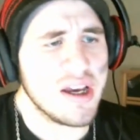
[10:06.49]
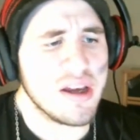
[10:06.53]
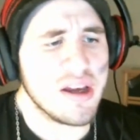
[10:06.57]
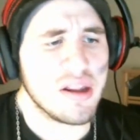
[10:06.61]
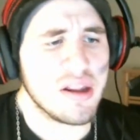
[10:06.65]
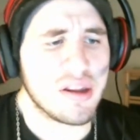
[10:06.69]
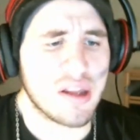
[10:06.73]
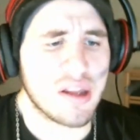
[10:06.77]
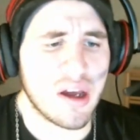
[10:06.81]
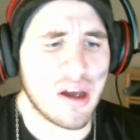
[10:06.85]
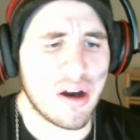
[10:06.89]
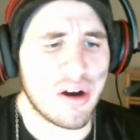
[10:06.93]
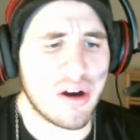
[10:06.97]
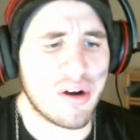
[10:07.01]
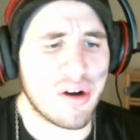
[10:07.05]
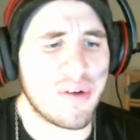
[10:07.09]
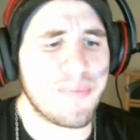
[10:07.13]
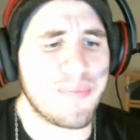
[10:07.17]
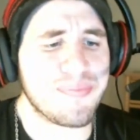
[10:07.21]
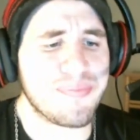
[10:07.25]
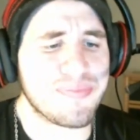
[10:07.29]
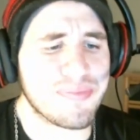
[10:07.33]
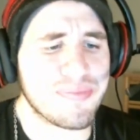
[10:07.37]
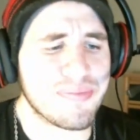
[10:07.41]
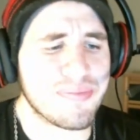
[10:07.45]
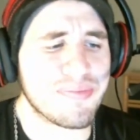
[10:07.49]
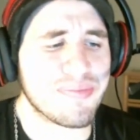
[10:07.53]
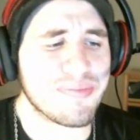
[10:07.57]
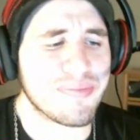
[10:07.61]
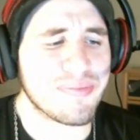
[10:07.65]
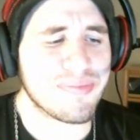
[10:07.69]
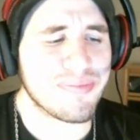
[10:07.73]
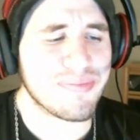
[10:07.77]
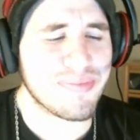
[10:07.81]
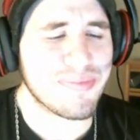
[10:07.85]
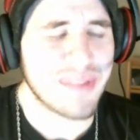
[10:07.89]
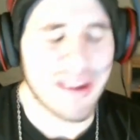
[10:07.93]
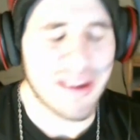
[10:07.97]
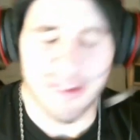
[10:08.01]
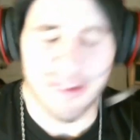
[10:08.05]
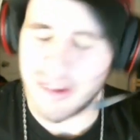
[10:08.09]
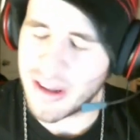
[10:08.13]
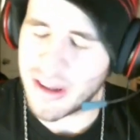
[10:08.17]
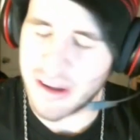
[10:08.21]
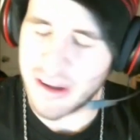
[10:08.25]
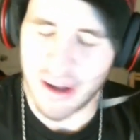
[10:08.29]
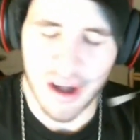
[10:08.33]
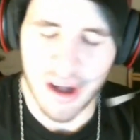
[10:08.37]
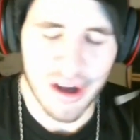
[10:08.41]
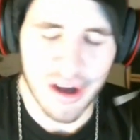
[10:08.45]
So
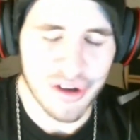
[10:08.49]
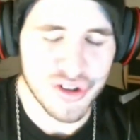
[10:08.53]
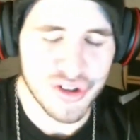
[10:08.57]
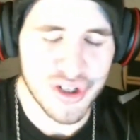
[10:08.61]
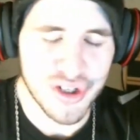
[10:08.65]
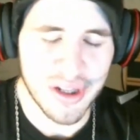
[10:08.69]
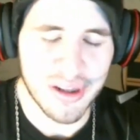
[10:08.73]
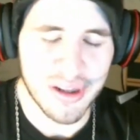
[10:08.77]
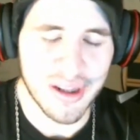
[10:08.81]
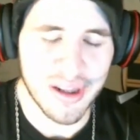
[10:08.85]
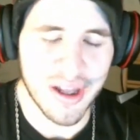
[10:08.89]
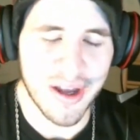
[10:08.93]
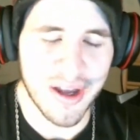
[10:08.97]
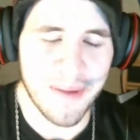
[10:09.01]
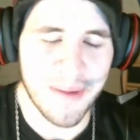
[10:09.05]
let's all just